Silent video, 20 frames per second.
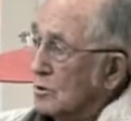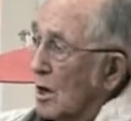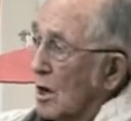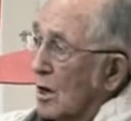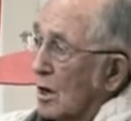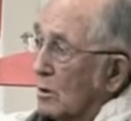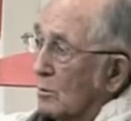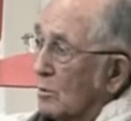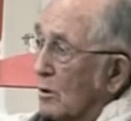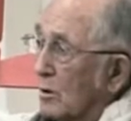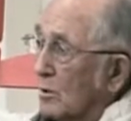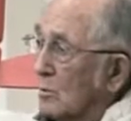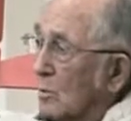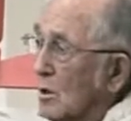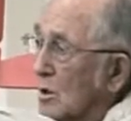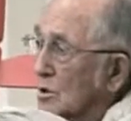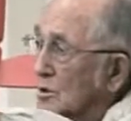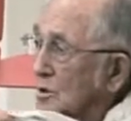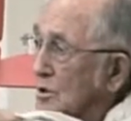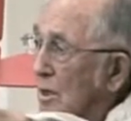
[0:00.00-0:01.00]
highway
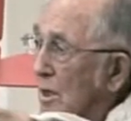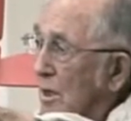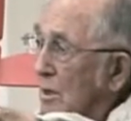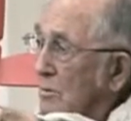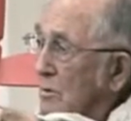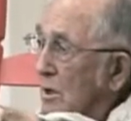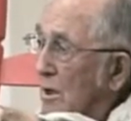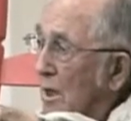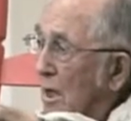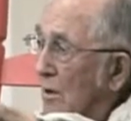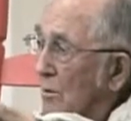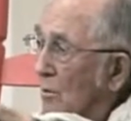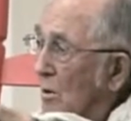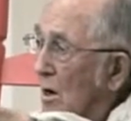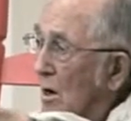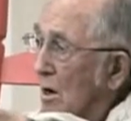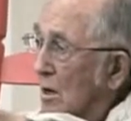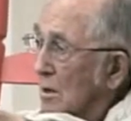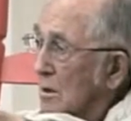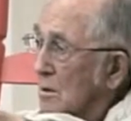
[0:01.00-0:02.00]
washed out, and that
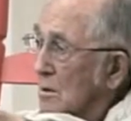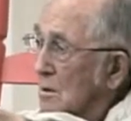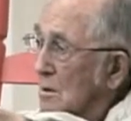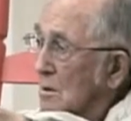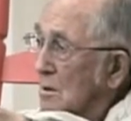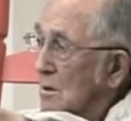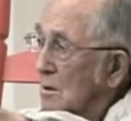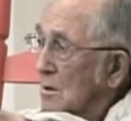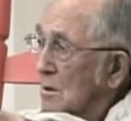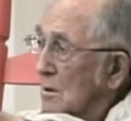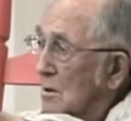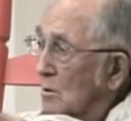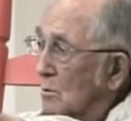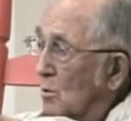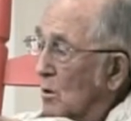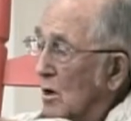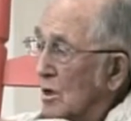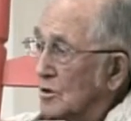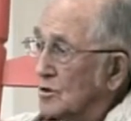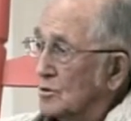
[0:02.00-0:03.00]
rock
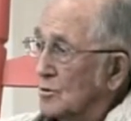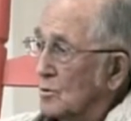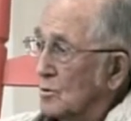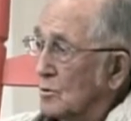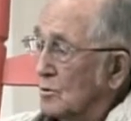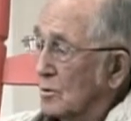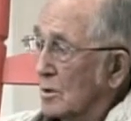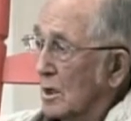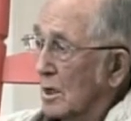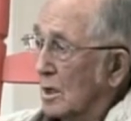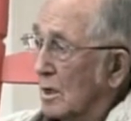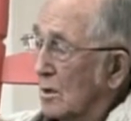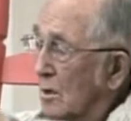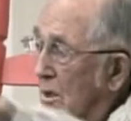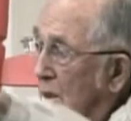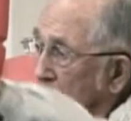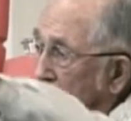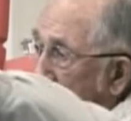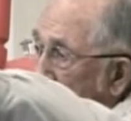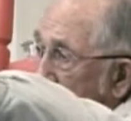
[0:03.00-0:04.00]
washed through there and